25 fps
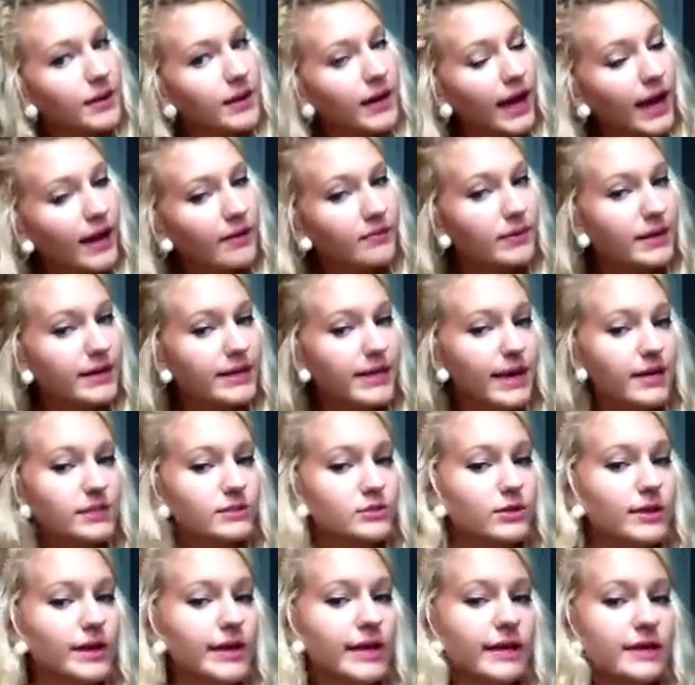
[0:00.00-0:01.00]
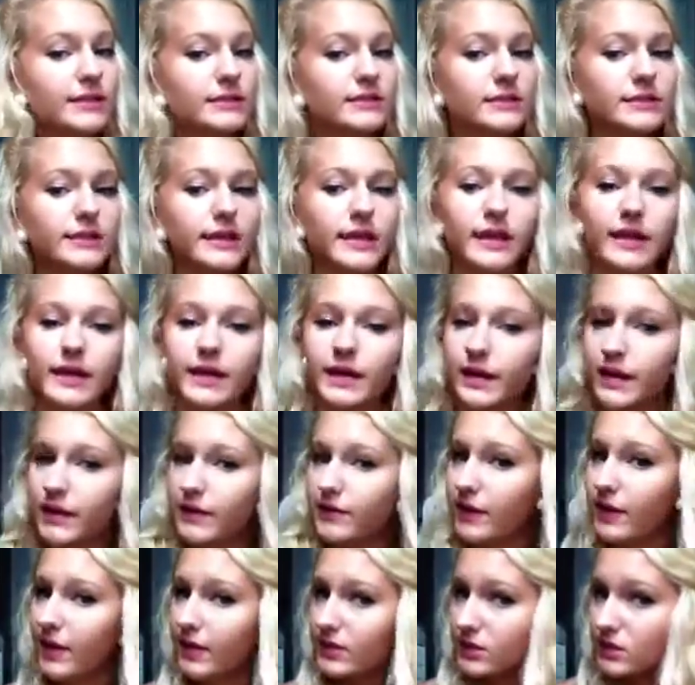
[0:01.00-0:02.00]
have my natural hair today, and
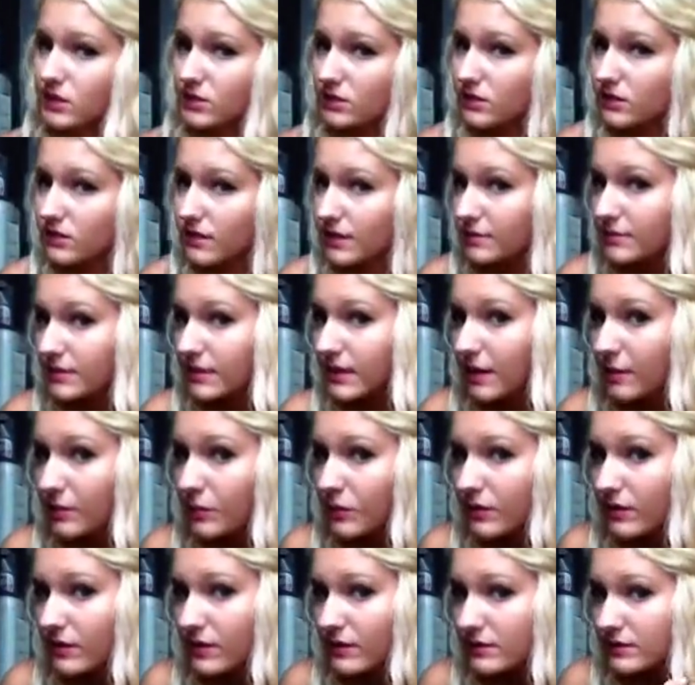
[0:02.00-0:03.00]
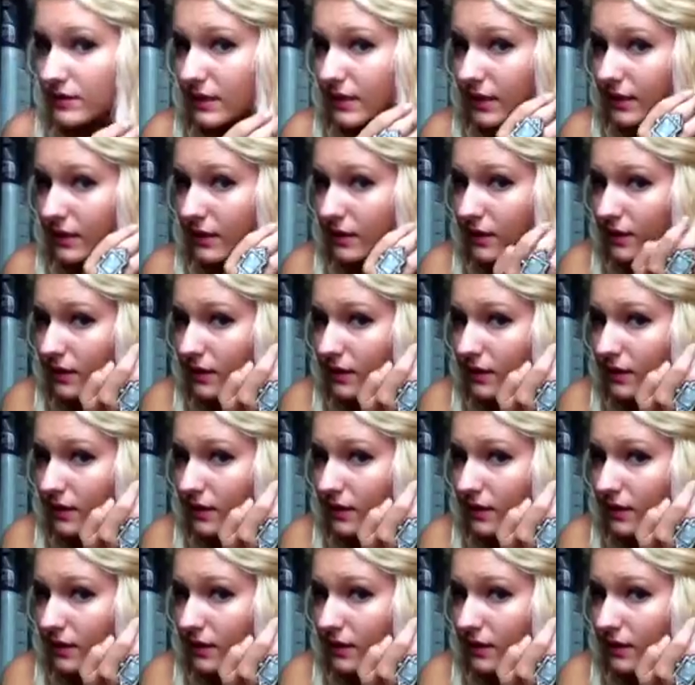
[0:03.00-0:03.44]
then I just clipped it up with this like